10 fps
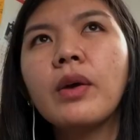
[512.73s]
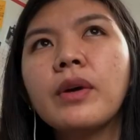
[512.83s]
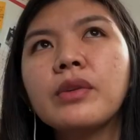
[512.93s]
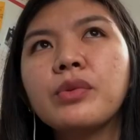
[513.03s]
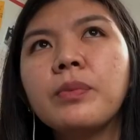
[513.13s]

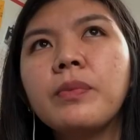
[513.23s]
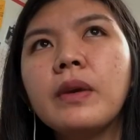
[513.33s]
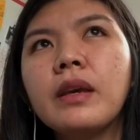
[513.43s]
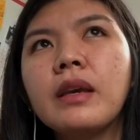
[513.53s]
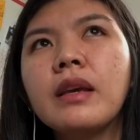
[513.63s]
I want to
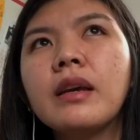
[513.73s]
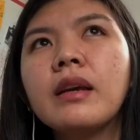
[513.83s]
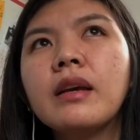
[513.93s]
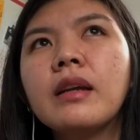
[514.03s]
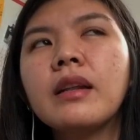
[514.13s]
be
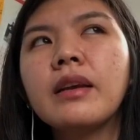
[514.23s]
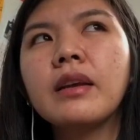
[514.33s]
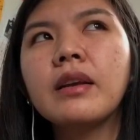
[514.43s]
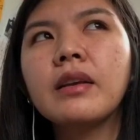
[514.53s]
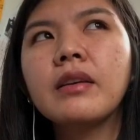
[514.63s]
like